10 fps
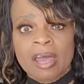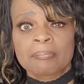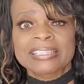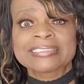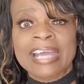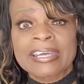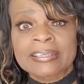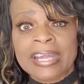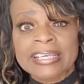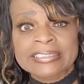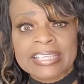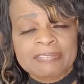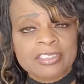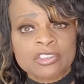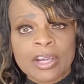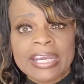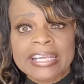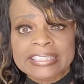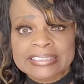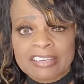but day-to-day safety
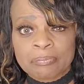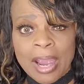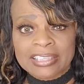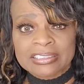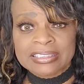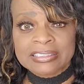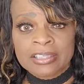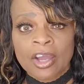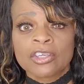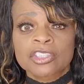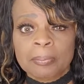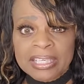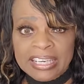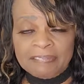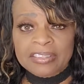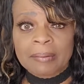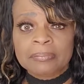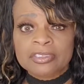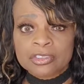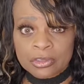training and safe practices should be left
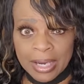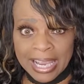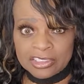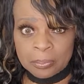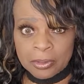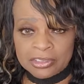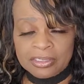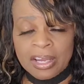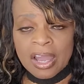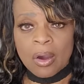up to experts.